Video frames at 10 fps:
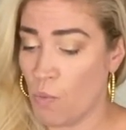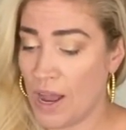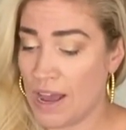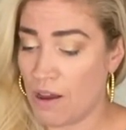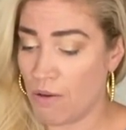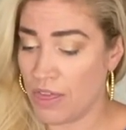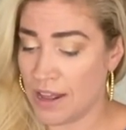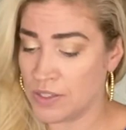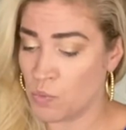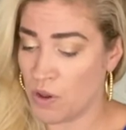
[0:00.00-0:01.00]
Wow,
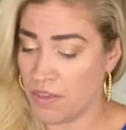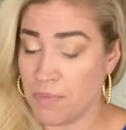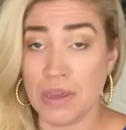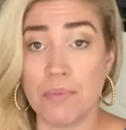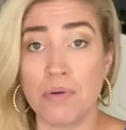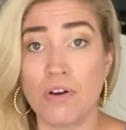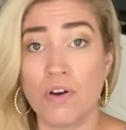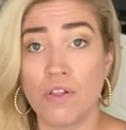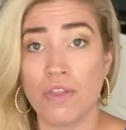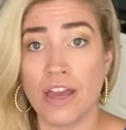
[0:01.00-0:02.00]
that's one of the people